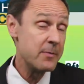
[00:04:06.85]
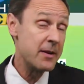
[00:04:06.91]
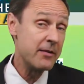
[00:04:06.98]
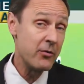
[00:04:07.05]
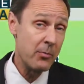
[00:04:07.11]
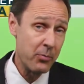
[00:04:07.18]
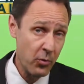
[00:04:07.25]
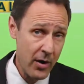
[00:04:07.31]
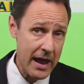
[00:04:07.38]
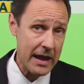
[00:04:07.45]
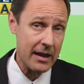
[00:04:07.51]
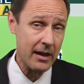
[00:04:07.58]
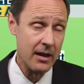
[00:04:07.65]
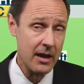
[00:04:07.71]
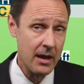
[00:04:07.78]
with a bit of a
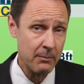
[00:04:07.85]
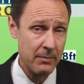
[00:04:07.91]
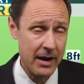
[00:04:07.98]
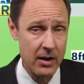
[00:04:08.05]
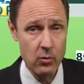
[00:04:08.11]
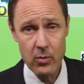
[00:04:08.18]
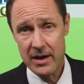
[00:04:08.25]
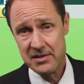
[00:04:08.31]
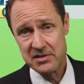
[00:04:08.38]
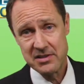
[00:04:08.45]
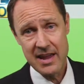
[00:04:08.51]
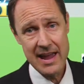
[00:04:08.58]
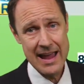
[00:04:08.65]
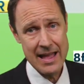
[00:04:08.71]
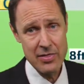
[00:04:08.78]
break by
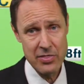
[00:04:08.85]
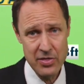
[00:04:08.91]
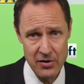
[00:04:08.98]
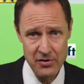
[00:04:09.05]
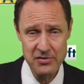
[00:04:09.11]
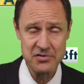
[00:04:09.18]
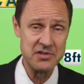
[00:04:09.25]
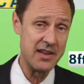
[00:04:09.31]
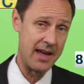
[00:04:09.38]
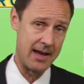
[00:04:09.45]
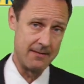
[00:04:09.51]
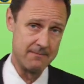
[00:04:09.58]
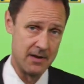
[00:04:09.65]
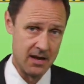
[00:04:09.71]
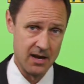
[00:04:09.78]
Wednesday and
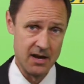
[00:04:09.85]
Thursday.